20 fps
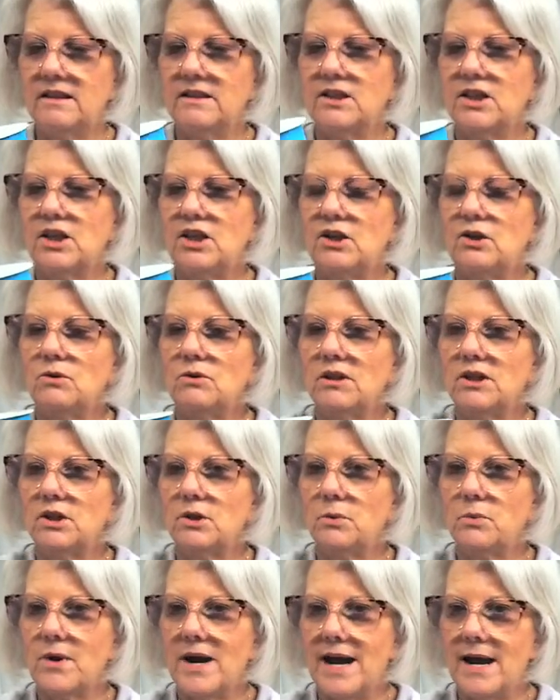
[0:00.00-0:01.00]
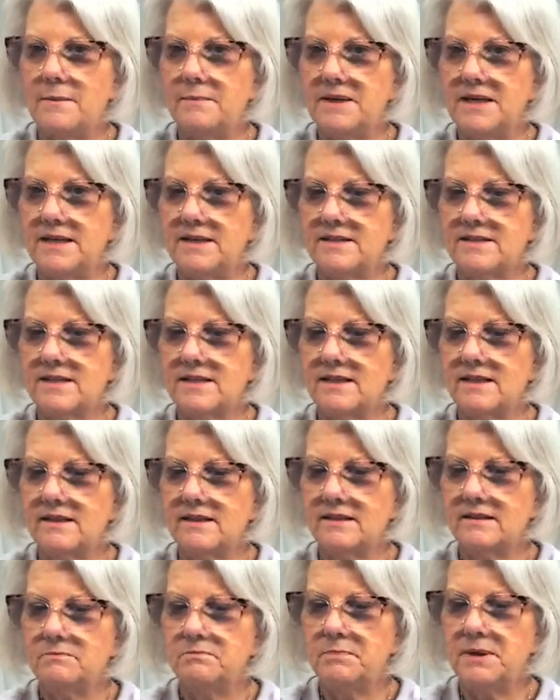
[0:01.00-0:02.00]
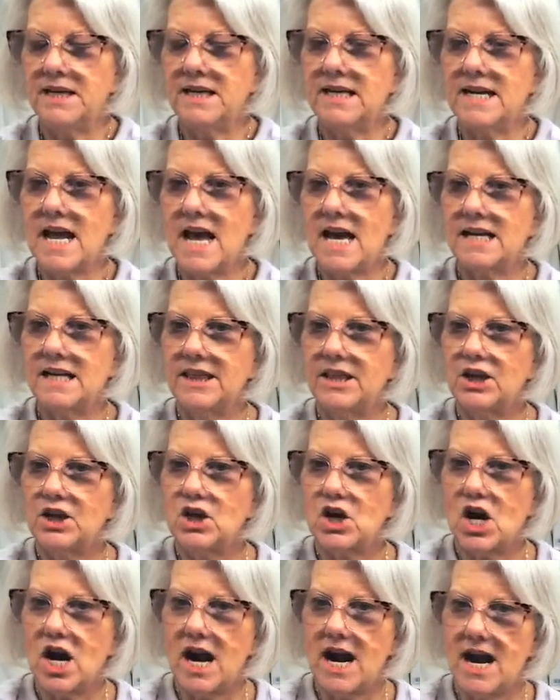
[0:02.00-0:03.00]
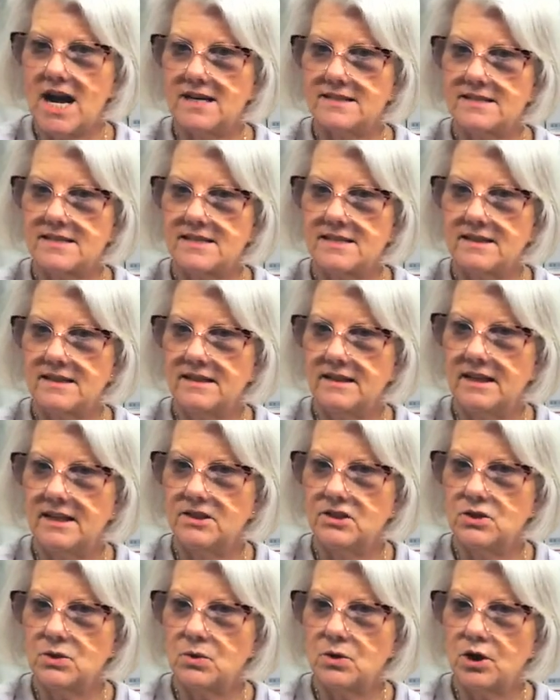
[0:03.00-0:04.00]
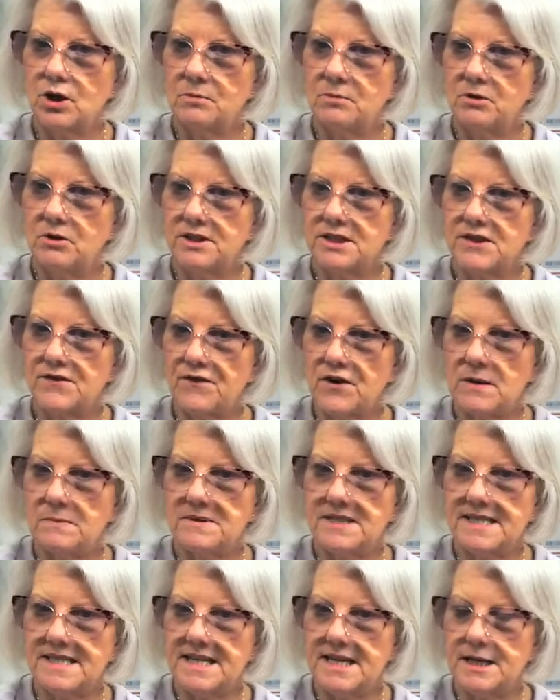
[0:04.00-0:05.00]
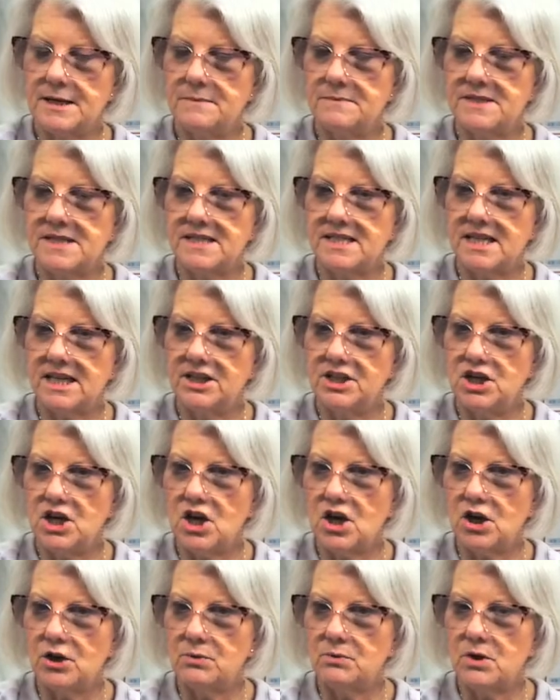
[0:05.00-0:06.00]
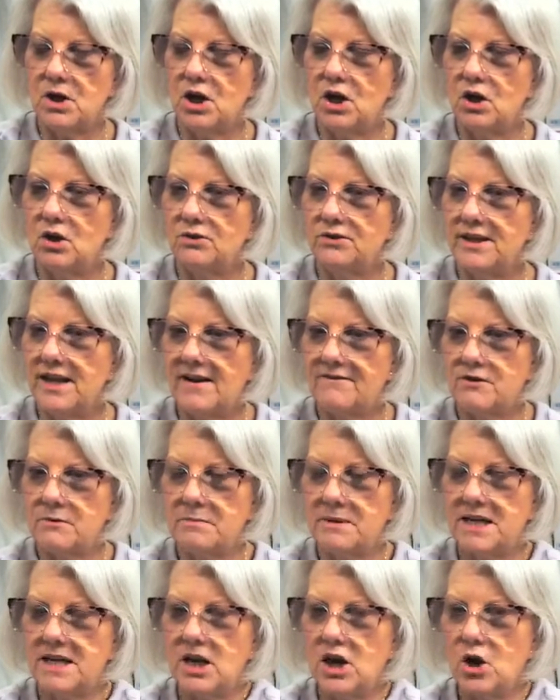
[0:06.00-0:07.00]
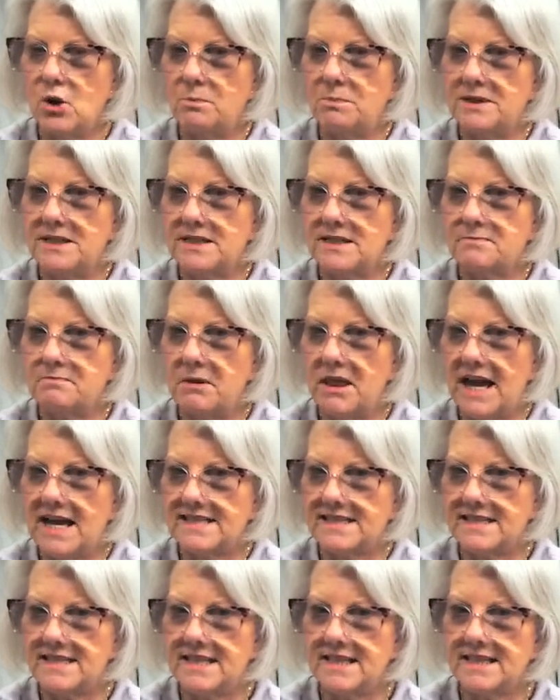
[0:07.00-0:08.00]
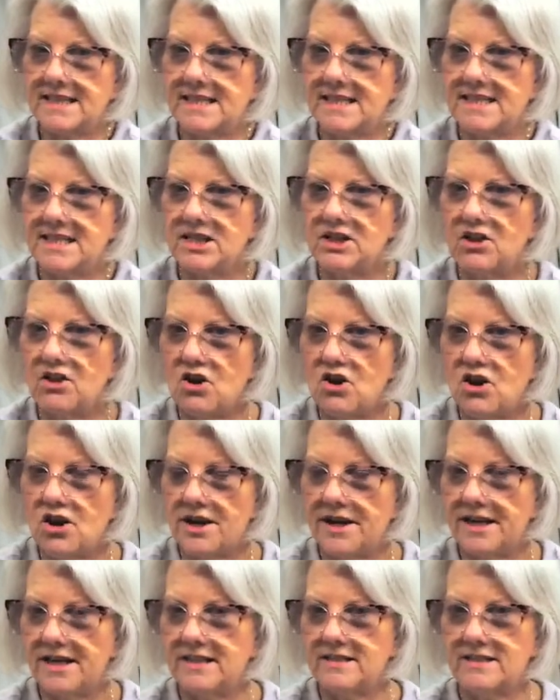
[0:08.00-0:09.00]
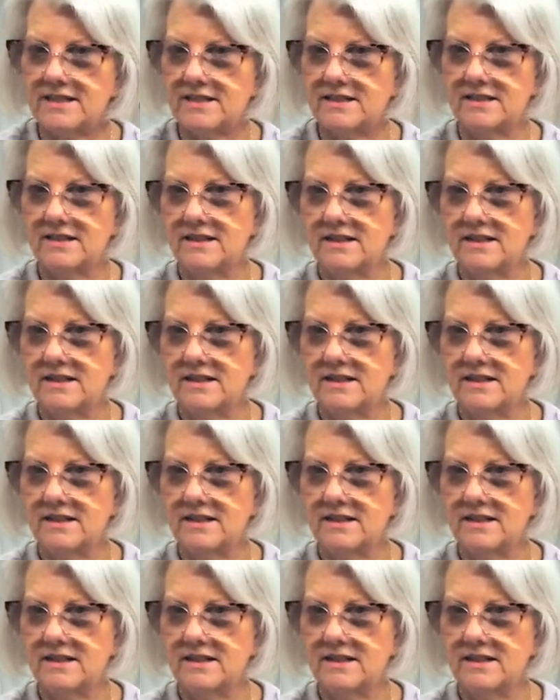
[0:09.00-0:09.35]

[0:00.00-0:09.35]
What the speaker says: Cute little rabbit picking out of the grass. Adorable. It's from Sims. 10-yard roll. Never been opened. Plastic still on it.